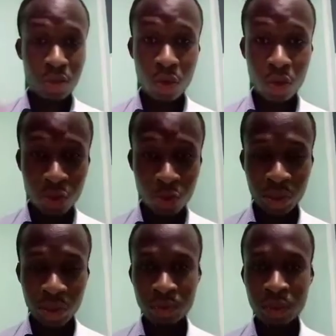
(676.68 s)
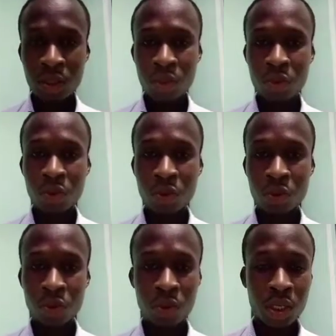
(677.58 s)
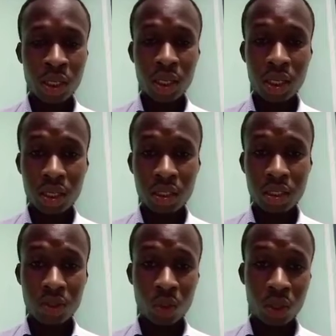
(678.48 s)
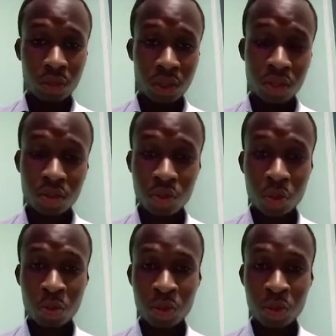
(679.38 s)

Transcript: open, so it's one of the stubborn